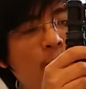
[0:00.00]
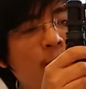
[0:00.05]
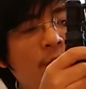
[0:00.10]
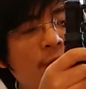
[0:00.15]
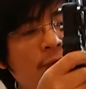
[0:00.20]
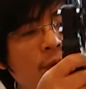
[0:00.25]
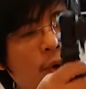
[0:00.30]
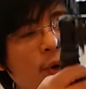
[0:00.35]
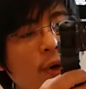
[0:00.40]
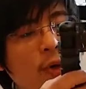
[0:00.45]

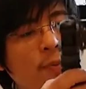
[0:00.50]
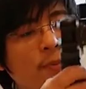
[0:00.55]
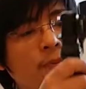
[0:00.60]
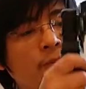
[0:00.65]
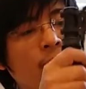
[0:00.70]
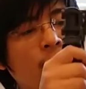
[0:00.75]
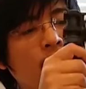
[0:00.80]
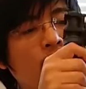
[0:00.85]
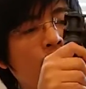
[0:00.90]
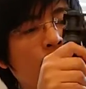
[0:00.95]
before,
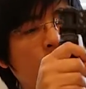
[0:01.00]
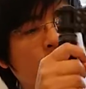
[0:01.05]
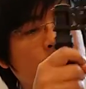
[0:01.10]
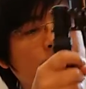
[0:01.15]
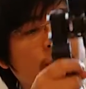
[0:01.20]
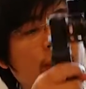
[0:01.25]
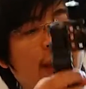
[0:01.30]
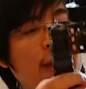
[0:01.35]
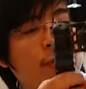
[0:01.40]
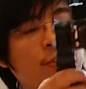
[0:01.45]
when you
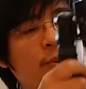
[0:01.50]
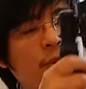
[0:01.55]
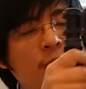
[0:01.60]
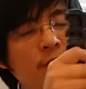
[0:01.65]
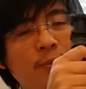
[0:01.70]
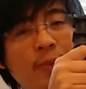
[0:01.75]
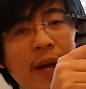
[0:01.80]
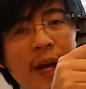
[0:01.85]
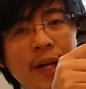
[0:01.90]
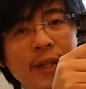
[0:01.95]
took the
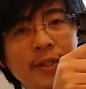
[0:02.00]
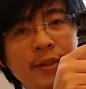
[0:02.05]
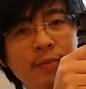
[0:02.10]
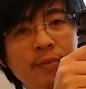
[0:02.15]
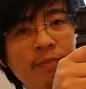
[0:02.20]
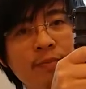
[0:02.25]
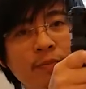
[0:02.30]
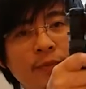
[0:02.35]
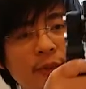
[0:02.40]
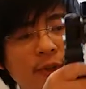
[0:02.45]
handlebars
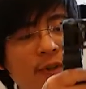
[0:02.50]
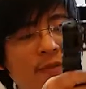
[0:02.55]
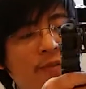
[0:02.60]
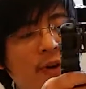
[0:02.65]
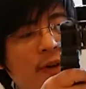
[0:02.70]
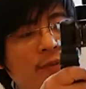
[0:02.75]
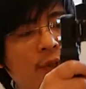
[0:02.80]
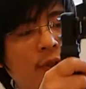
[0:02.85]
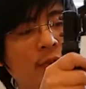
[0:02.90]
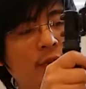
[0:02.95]
past
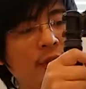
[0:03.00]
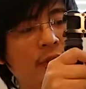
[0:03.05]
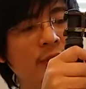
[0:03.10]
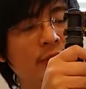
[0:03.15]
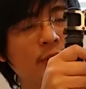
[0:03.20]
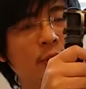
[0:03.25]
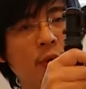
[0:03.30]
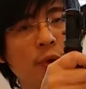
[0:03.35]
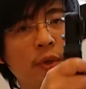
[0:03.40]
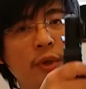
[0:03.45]
35
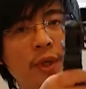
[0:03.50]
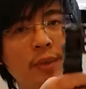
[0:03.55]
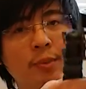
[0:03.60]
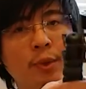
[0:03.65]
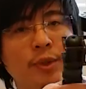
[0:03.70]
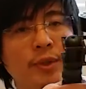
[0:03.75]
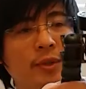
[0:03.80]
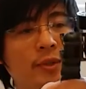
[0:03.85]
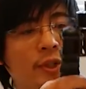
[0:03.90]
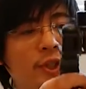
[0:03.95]
degrees, the whole
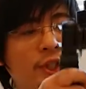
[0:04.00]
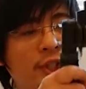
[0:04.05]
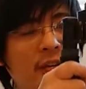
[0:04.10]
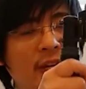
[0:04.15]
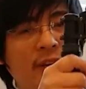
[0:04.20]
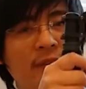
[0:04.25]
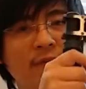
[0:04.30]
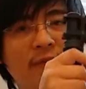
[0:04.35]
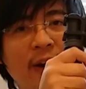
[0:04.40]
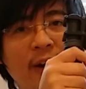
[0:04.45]
gimbal started to
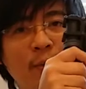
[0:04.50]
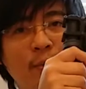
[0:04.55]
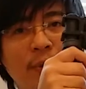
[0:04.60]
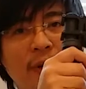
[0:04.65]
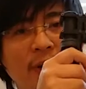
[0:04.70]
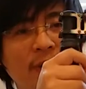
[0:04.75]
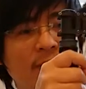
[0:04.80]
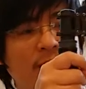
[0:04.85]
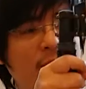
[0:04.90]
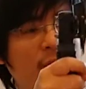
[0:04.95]
shake,
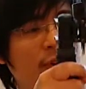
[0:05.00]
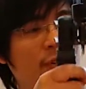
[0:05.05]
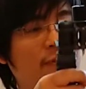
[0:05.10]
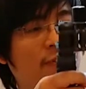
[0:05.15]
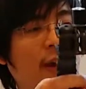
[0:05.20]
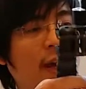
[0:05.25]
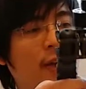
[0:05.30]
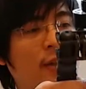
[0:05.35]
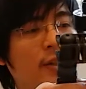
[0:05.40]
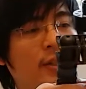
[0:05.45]
vibrate very
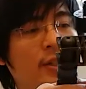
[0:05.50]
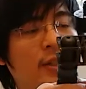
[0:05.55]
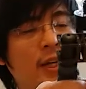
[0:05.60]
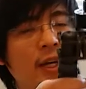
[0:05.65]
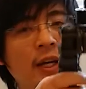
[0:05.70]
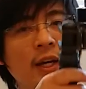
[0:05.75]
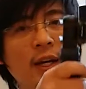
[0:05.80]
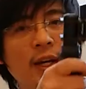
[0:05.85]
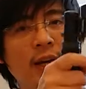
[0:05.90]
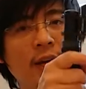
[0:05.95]

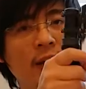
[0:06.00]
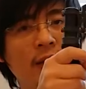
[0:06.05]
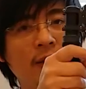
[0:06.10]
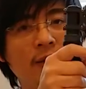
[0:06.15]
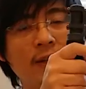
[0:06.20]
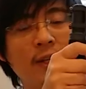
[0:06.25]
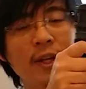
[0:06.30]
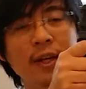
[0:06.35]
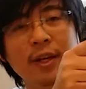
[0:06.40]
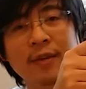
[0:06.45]
violently,
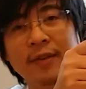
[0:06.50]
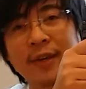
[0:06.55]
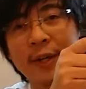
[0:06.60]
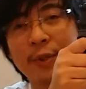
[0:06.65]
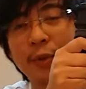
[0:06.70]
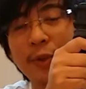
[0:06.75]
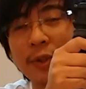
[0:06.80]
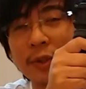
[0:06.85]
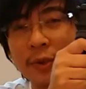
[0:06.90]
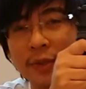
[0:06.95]
and if you
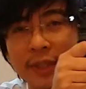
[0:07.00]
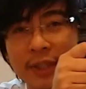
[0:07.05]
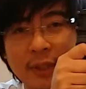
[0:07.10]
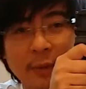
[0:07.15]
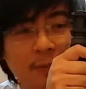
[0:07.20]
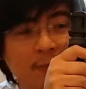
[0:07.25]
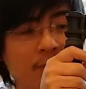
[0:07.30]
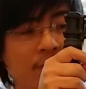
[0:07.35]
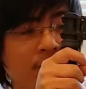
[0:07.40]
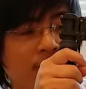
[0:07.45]
guys were
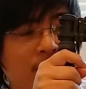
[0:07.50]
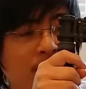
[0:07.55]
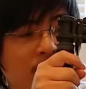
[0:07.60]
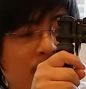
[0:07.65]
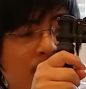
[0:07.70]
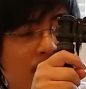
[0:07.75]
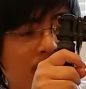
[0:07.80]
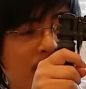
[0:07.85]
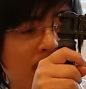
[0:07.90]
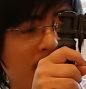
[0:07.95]
using,
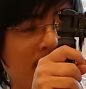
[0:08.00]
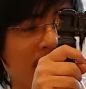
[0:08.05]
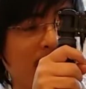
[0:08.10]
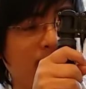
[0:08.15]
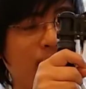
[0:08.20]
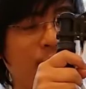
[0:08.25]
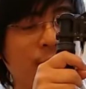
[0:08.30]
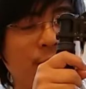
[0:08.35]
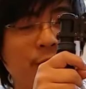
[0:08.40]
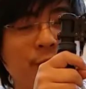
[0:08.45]
you know, for
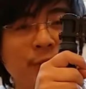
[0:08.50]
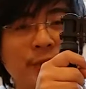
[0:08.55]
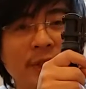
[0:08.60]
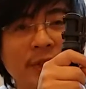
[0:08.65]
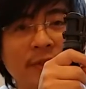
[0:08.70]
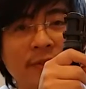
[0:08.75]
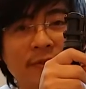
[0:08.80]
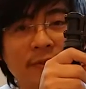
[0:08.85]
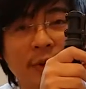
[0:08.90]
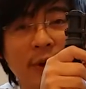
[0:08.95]
guys who is
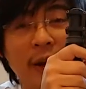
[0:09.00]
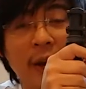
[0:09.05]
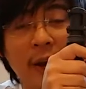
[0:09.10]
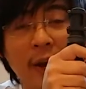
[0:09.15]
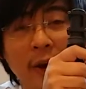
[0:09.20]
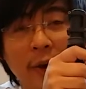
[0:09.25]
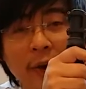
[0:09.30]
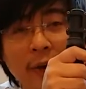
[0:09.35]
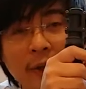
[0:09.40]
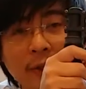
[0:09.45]
using for
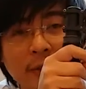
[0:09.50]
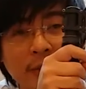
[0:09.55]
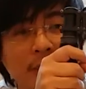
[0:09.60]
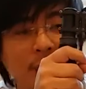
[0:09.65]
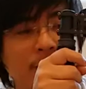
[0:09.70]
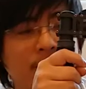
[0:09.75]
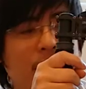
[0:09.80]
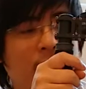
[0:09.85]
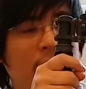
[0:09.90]
aerials